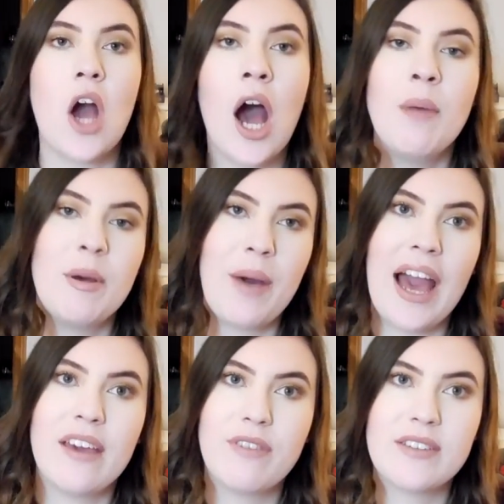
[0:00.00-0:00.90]
Calm
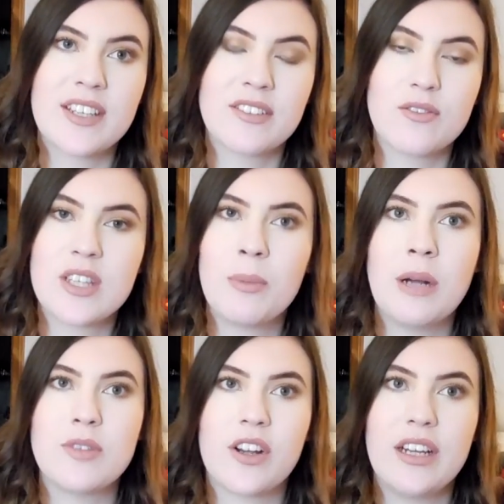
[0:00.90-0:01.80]
by 5 Seconds of Summer.
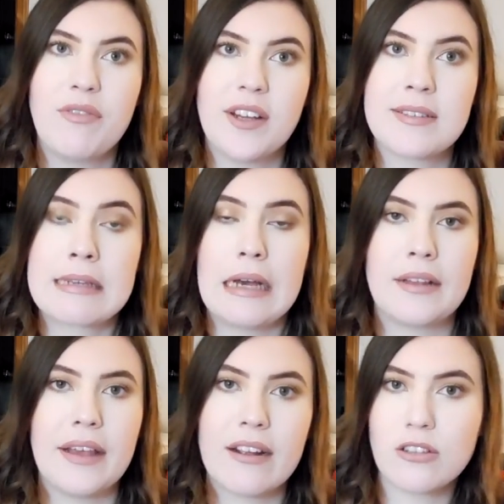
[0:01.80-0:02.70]
I'm sorry if there's
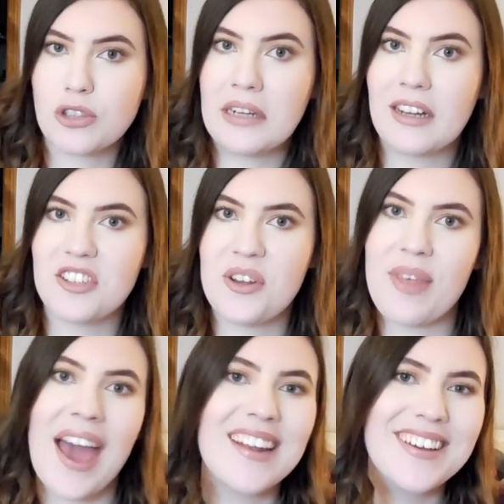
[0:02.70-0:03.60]
a glare, I'll try not to
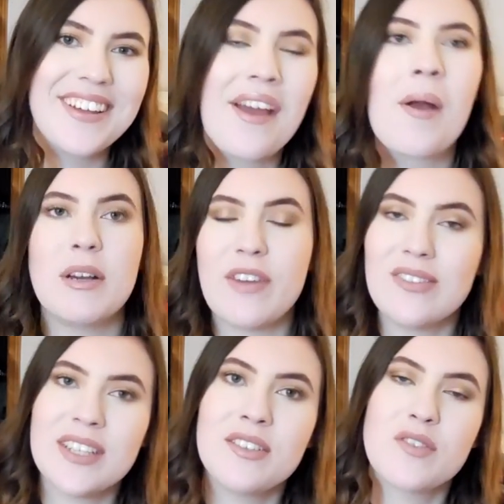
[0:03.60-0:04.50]
do that. But
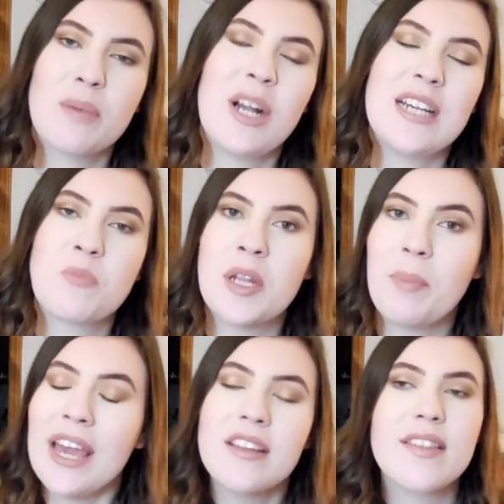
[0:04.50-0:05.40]
5 Seconds of Summer has been
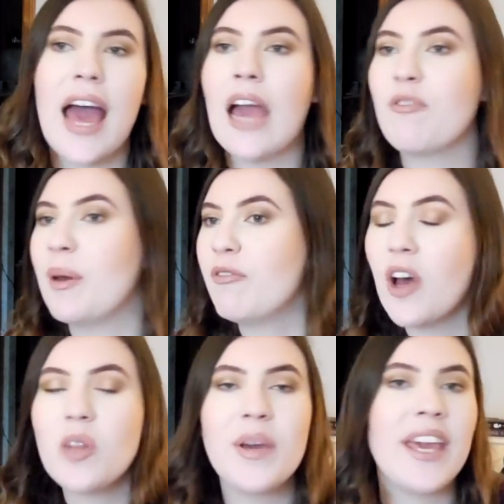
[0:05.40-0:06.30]
a band that I've been
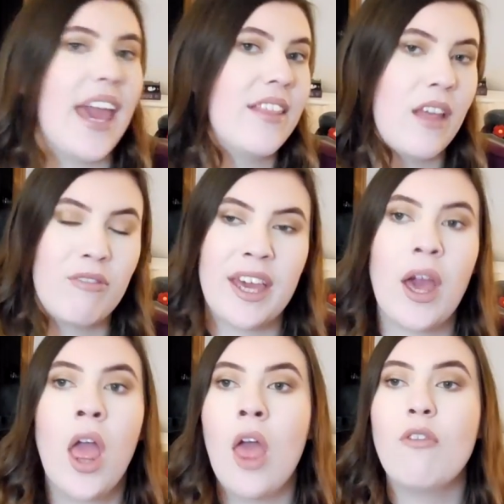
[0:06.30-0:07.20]
following and
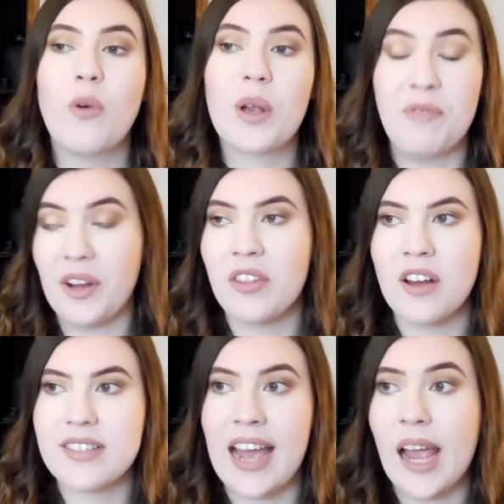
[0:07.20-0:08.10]
loving for a very
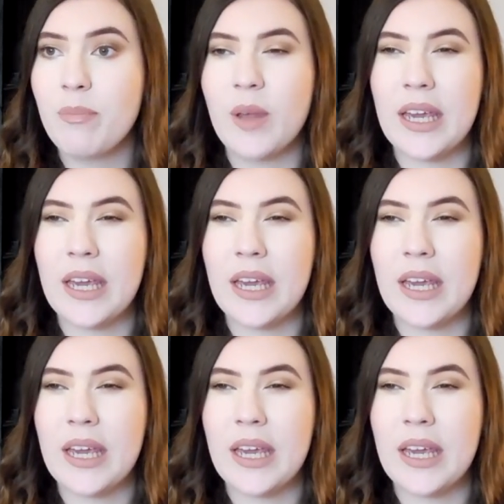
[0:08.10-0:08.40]
long time.